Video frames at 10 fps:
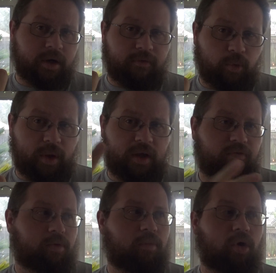enough away
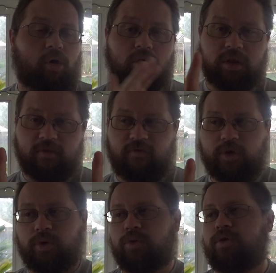from all the
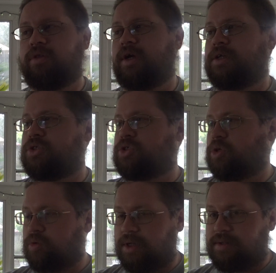food that is
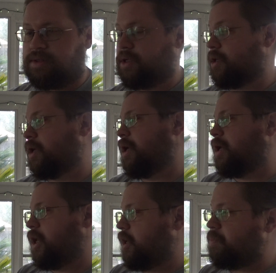so tasty
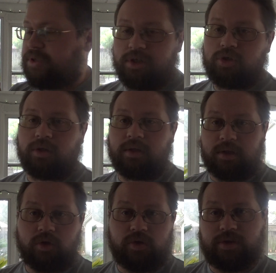and potentially
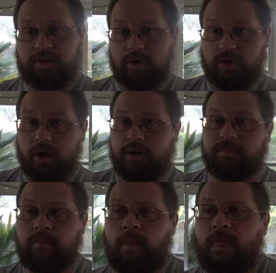dangerous to your dog.
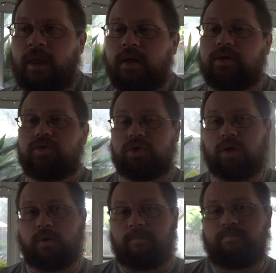
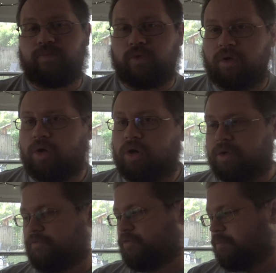So,
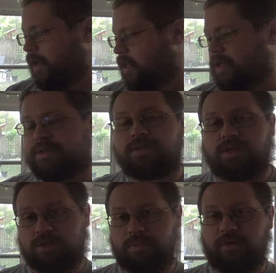for my case,
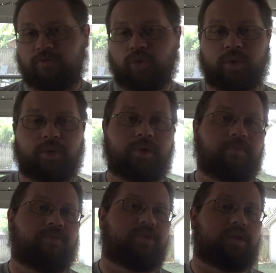it's going to be the Florida
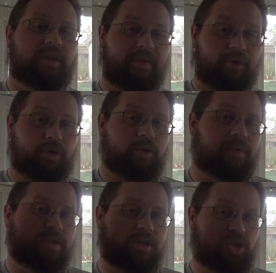room. The living room
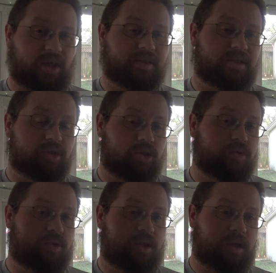is adjacent to
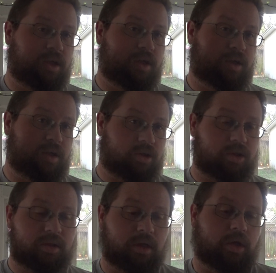the
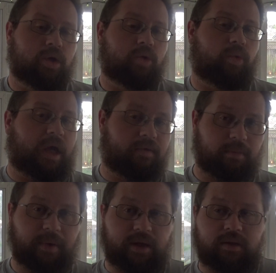kitchen. We have a
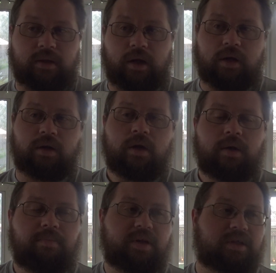bed in there,
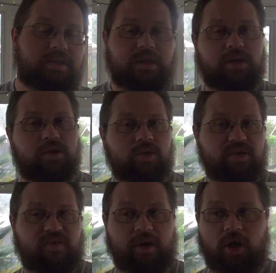but it doesn't get
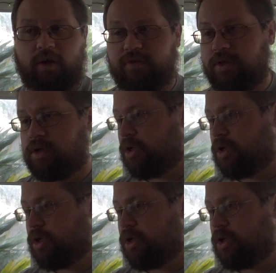used very often.